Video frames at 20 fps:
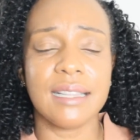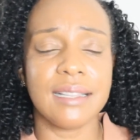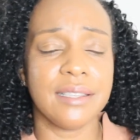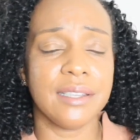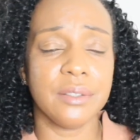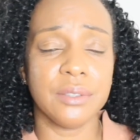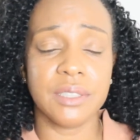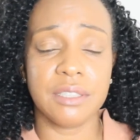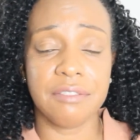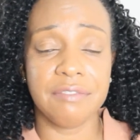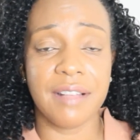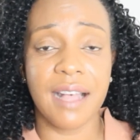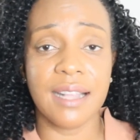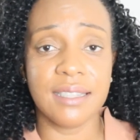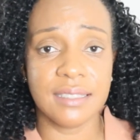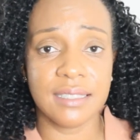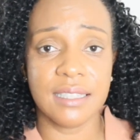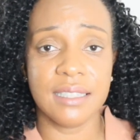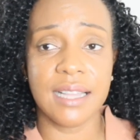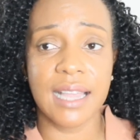There was a
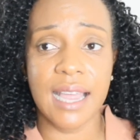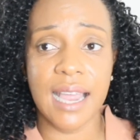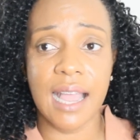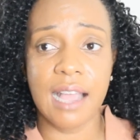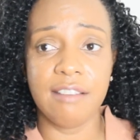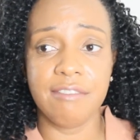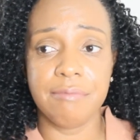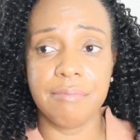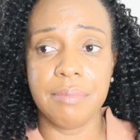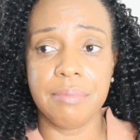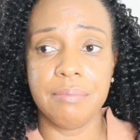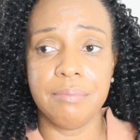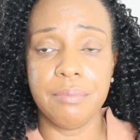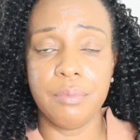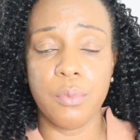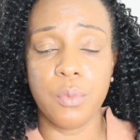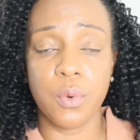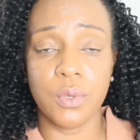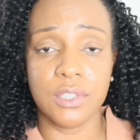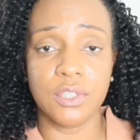fasting that
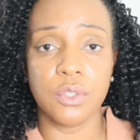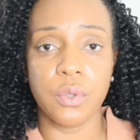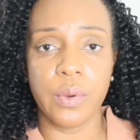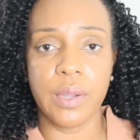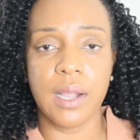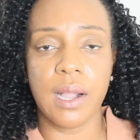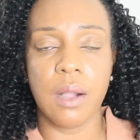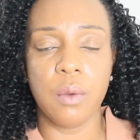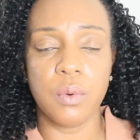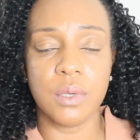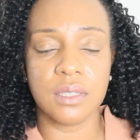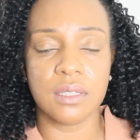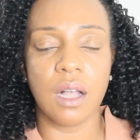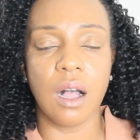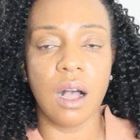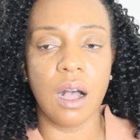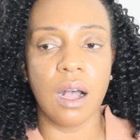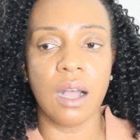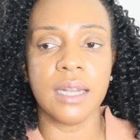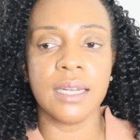I was going, I was
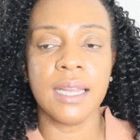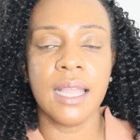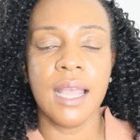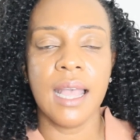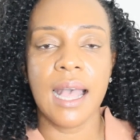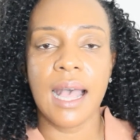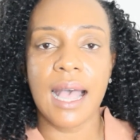on.